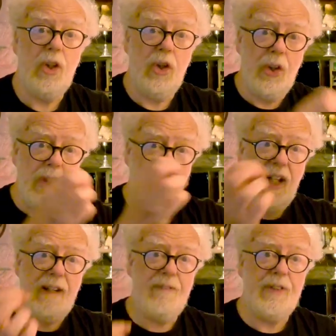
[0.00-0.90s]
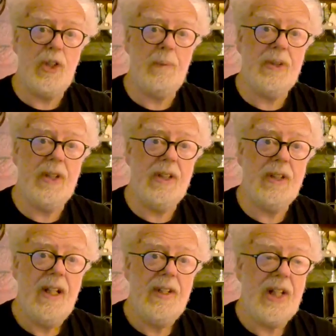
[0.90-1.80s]
Earthlight
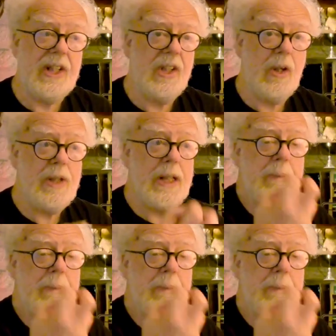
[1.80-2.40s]
phenomenon that can only